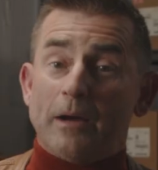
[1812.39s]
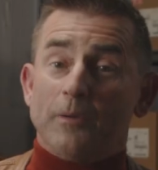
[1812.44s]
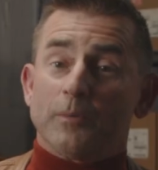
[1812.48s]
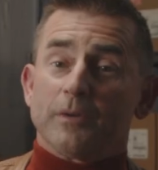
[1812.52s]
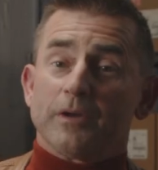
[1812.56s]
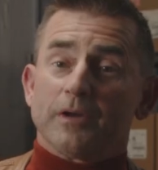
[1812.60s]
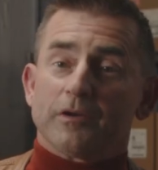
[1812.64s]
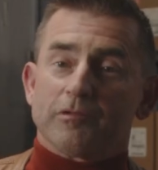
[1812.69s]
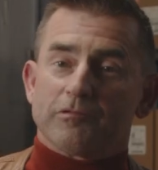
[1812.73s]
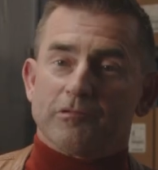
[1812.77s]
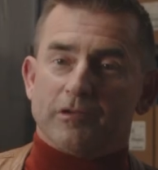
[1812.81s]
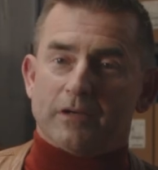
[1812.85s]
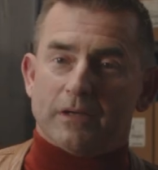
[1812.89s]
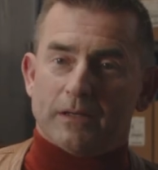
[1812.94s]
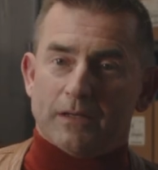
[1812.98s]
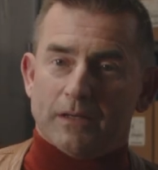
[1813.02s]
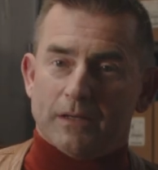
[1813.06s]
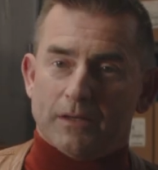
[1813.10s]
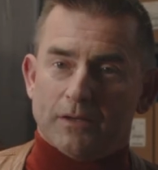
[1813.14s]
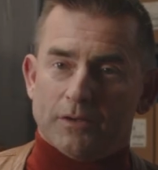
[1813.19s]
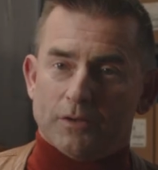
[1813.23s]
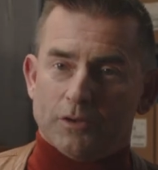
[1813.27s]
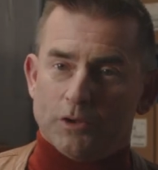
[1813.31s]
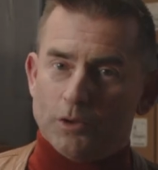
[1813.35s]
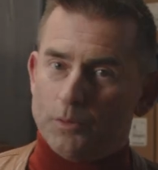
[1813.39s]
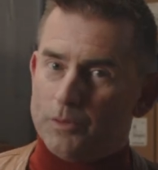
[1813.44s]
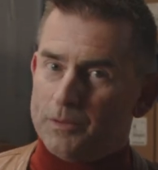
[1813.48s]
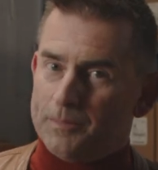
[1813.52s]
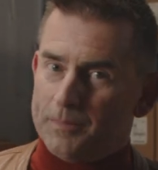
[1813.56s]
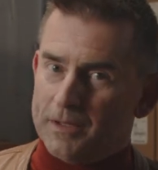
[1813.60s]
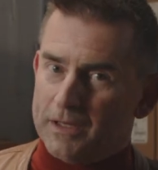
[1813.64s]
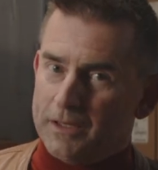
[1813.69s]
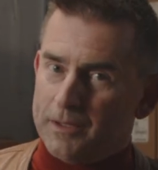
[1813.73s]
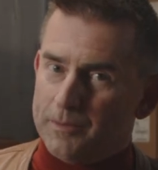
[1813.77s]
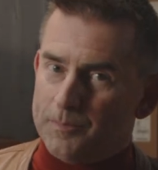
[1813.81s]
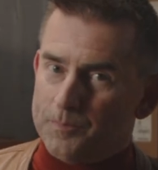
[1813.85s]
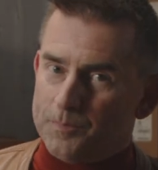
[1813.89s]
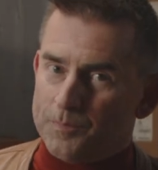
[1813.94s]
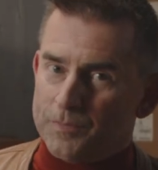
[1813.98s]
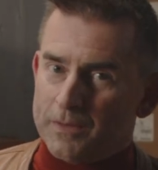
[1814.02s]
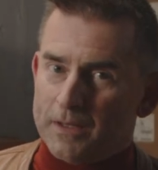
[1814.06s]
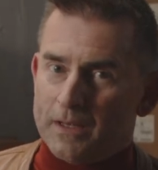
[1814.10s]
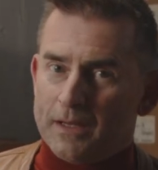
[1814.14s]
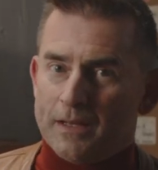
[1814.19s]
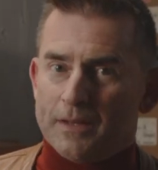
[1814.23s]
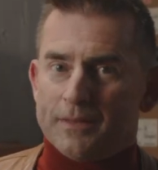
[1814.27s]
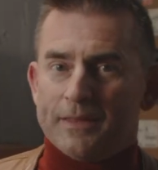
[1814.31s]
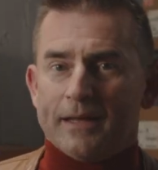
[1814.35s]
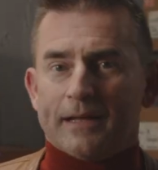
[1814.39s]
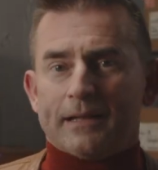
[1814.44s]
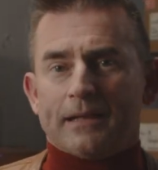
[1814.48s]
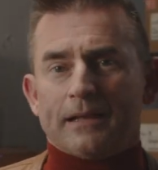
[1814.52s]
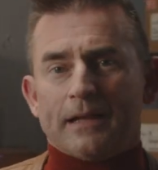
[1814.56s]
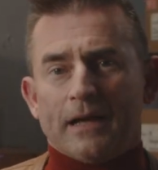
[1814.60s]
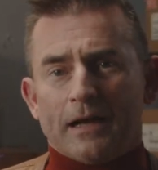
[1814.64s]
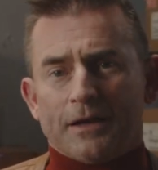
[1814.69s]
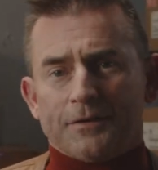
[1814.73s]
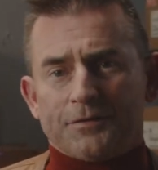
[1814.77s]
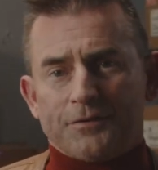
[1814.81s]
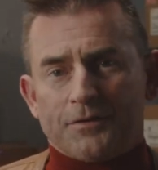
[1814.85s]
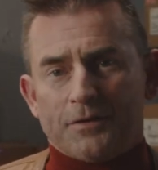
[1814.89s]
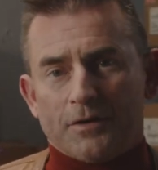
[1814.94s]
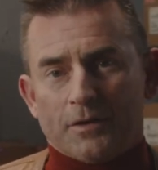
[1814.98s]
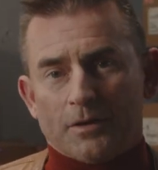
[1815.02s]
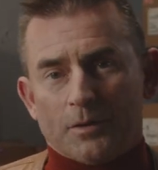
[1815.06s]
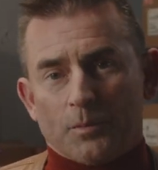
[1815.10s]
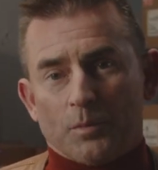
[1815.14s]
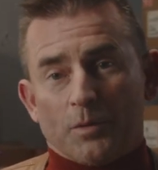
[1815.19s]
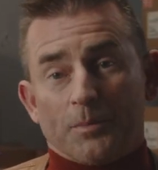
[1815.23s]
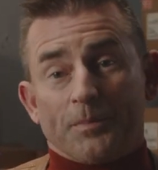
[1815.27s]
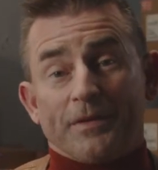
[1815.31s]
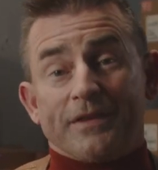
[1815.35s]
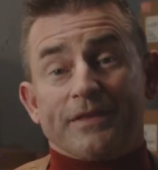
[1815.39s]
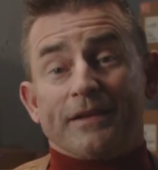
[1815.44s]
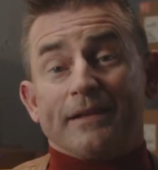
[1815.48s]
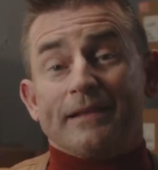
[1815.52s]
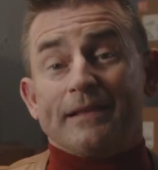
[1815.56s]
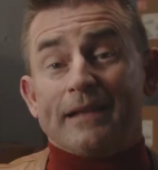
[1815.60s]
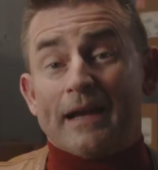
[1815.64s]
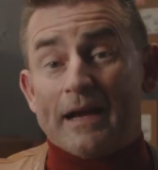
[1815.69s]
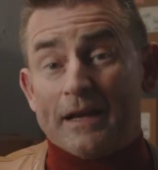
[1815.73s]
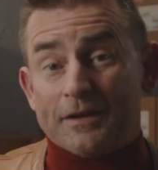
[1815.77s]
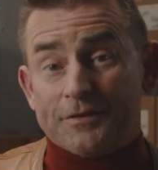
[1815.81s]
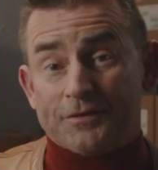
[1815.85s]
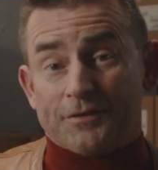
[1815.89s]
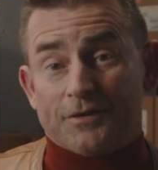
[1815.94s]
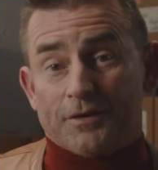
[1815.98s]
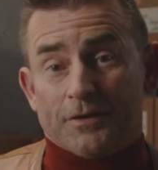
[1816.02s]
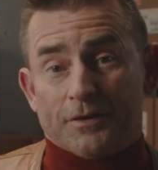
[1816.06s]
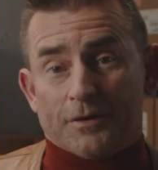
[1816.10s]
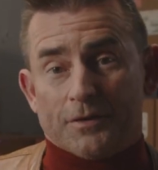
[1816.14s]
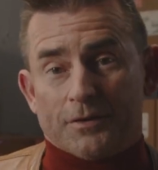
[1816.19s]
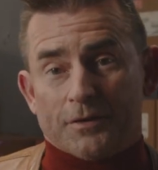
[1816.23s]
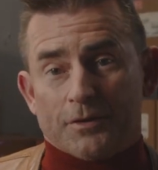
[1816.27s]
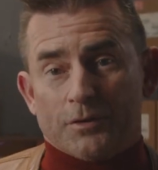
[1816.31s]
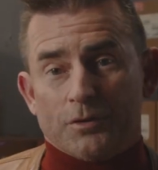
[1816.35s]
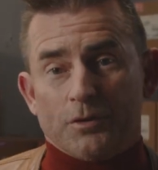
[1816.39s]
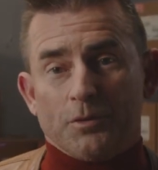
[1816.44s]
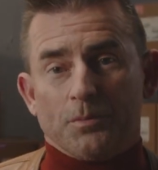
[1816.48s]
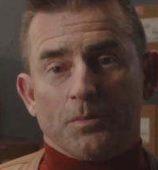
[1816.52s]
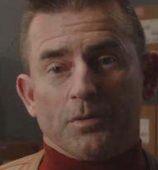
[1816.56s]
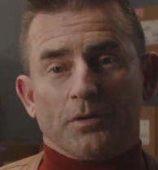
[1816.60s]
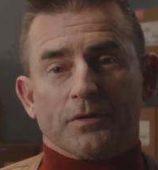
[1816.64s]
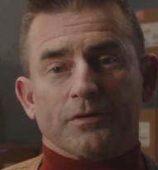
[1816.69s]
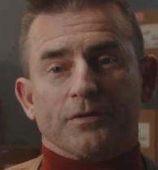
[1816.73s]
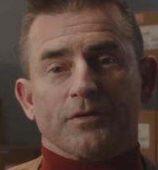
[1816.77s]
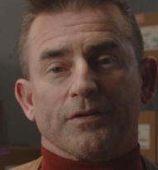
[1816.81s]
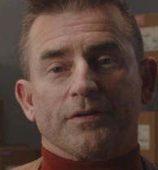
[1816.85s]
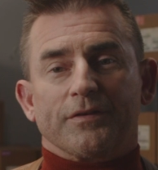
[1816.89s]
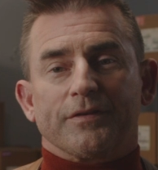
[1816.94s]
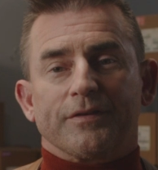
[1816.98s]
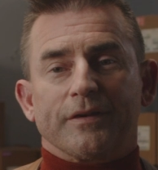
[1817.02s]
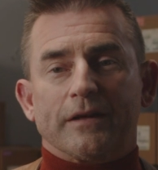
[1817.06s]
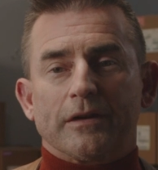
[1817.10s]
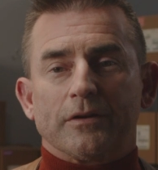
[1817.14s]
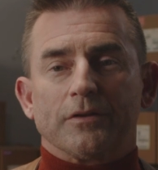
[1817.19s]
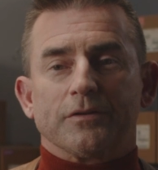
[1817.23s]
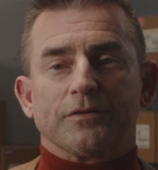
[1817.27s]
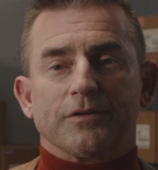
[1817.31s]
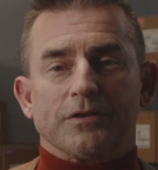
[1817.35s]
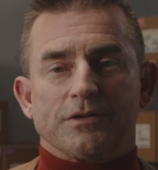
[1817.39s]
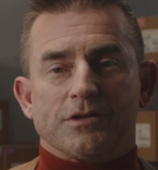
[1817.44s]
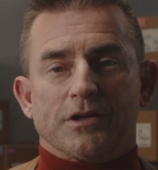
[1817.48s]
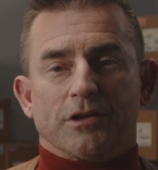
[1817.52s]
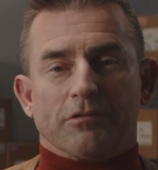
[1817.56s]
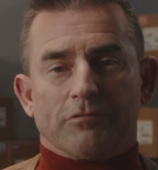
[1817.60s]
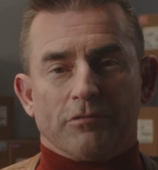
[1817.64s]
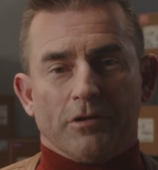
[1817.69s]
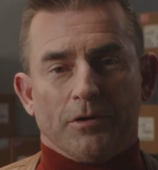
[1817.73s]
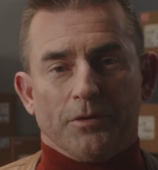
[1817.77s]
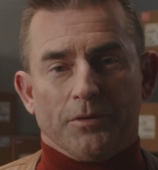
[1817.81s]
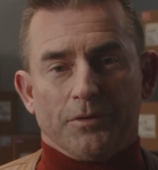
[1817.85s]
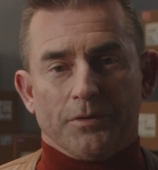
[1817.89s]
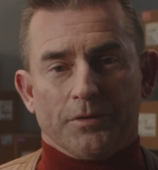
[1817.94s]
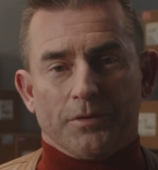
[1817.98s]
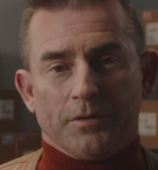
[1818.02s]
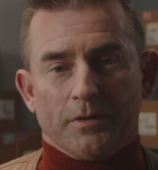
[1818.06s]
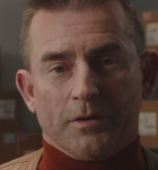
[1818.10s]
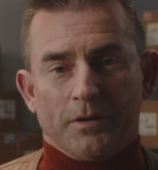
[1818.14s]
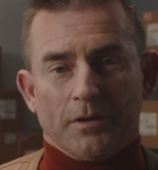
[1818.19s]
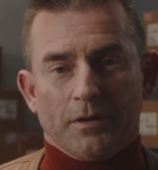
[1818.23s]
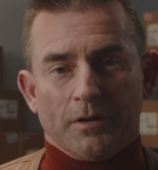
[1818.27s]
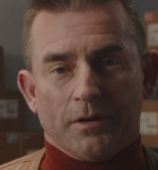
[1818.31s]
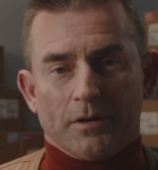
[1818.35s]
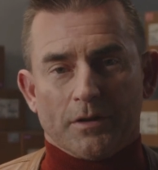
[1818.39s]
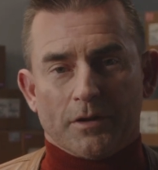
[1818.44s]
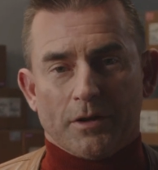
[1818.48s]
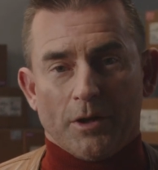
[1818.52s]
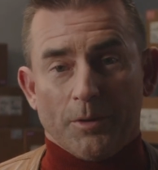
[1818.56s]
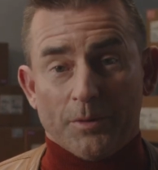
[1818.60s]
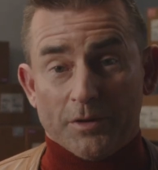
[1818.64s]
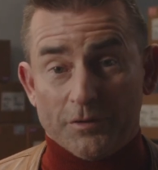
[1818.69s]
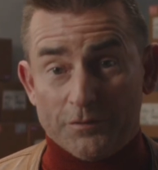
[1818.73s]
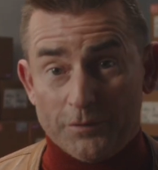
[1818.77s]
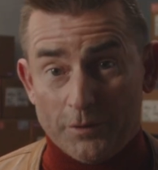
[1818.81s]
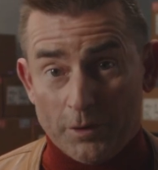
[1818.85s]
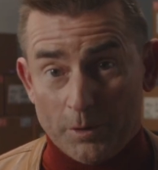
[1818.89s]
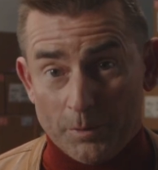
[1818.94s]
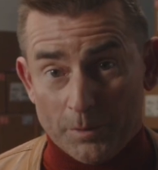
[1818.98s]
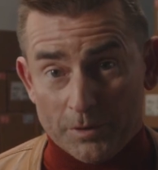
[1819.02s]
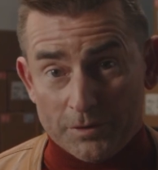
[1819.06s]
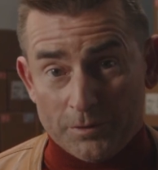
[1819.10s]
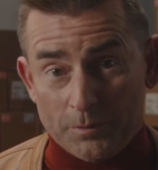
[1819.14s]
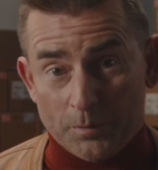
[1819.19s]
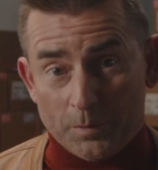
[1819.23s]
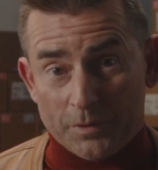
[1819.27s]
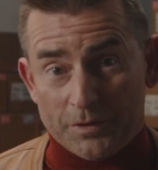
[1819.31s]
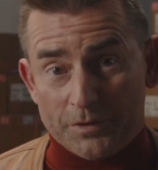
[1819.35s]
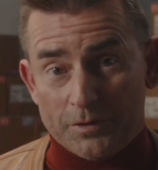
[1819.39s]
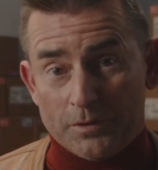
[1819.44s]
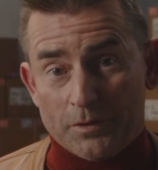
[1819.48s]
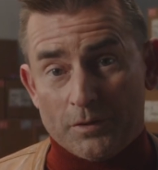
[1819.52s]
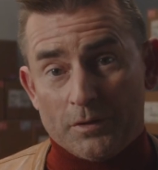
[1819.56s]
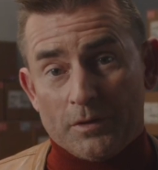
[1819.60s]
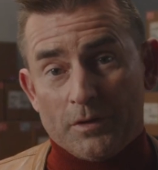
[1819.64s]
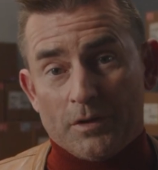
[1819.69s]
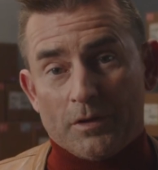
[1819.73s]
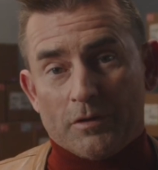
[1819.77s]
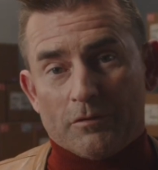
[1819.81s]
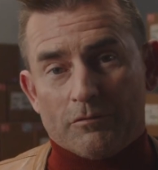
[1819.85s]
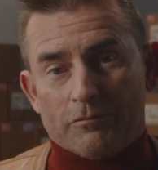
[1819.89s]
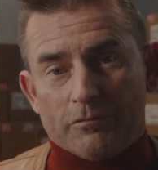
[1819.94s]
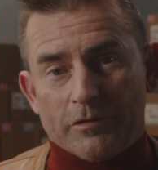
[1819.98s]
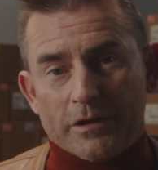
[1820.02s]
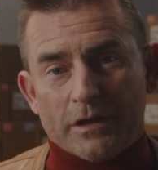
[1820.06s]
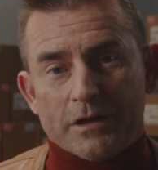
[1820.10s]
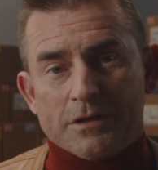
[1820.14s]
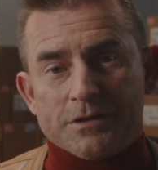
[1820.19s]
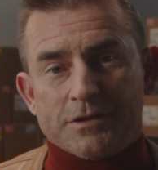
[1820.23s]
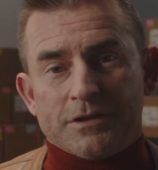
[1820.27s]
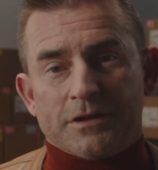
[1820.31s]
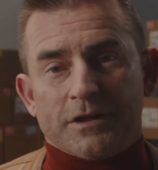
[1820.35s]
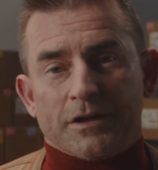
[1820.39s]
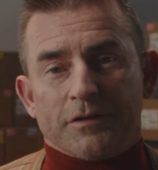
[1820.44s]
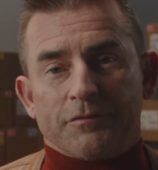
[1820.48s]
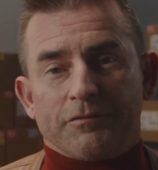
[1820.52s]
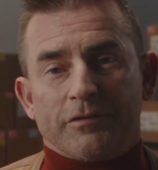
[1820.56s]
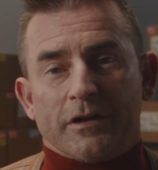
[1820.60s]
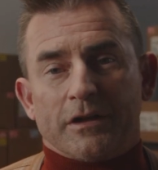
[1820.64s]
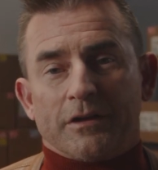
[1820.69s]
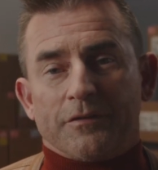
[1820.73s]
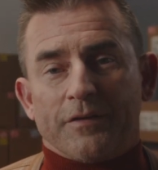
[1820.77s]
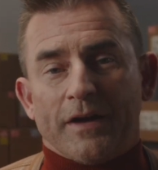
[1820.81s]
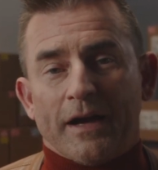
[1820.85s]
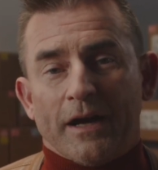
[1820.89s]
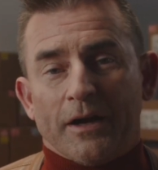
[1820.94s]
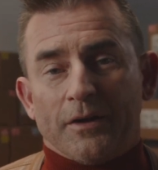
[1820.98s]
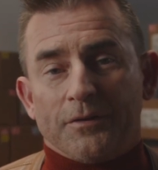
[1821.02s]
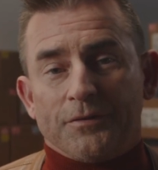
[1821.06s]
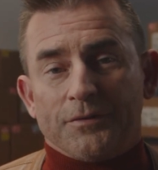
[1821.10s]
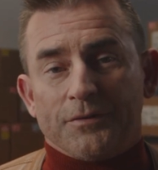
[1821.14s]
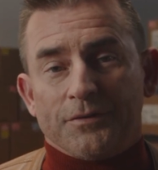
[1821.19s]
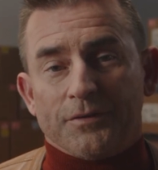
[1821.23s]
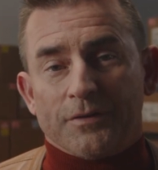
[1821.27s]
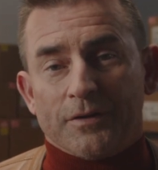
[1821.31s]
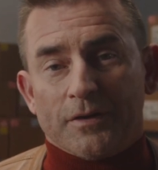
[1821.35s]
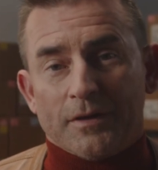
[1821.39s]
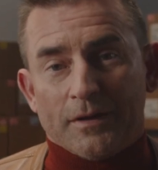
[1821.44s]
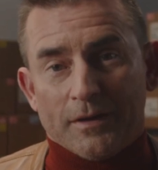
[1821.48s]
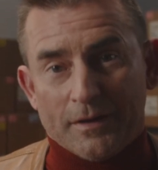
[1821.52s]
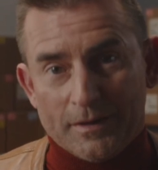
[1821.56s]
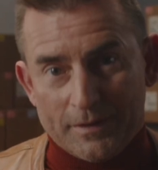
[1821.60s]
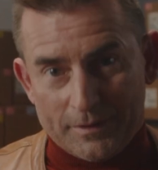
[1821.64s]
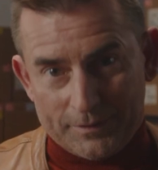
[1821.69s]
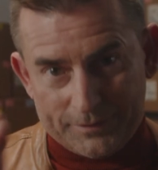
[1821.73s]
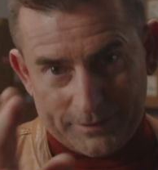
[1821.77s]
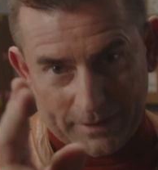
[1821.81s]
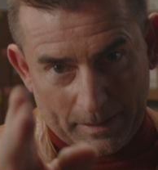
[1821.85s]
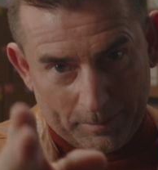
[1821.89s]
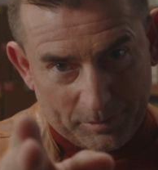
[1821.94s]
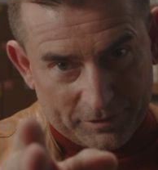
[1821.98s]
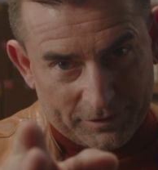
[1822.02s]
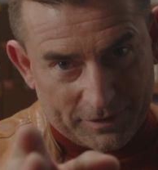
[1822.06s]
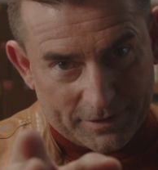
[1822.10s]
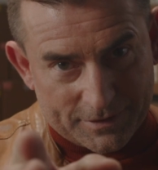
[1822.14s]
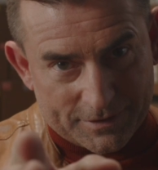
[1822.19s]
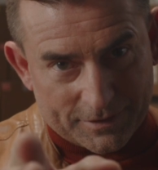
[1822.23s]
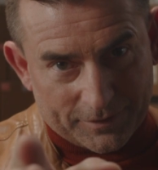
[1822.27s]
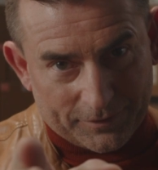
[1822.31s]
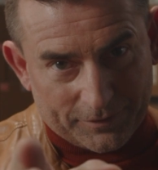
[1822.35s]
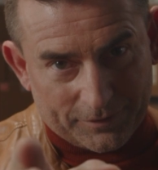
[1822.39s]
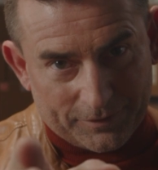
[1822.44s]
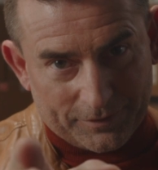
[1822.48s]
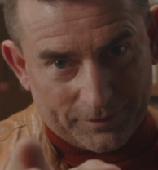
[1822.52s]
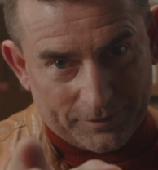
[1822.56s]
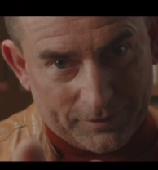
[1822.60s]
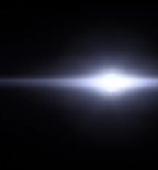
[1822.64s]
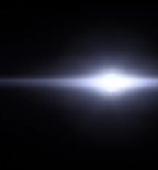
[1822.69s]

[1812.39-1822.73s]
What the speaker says: we agree, you and me, that last year will be the last year that you booked single-digit growth. Going forward with your re-engineered front of house, double digits.